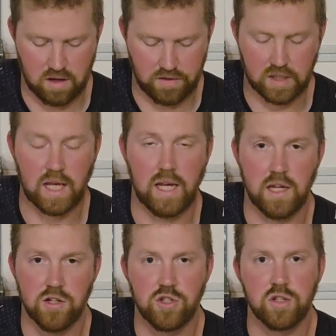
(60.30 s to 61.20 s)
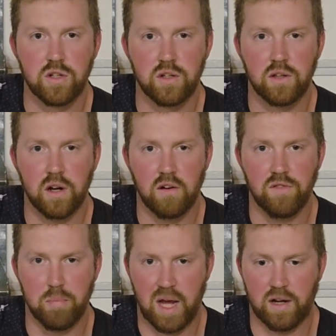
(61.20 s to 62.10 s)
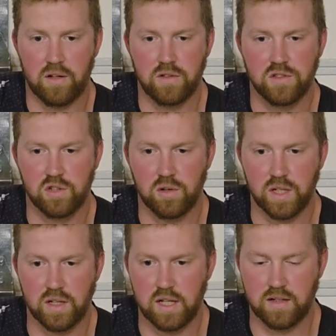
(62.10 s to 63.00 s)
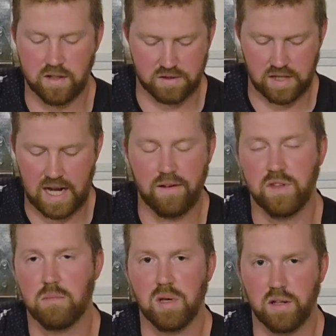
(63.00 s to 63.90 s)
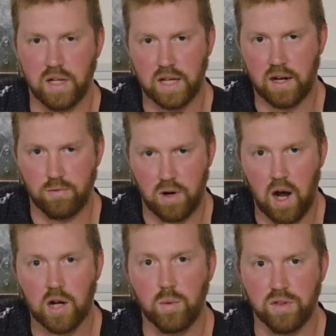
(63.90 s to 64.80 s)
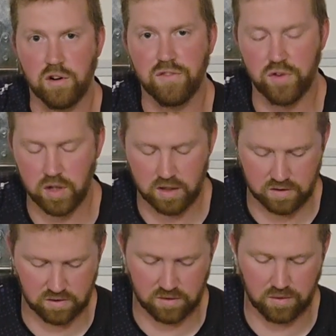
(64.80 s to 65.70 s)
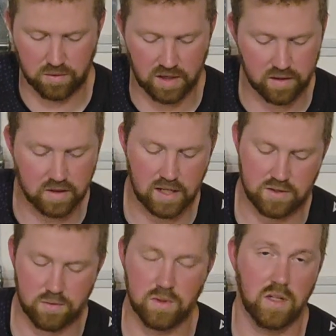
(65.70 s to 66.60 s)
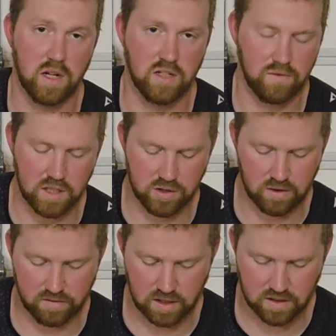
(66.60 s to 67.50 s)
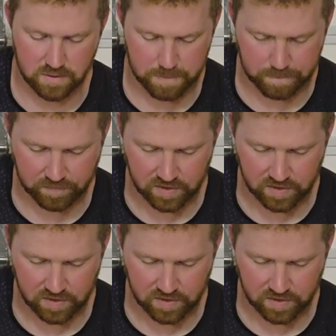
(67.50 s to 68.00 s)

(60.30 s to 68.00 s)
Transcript: on the cage of the pedal, so it doesn't have the ability to kind of rock with your foot. So I think that's a really nice feature of these.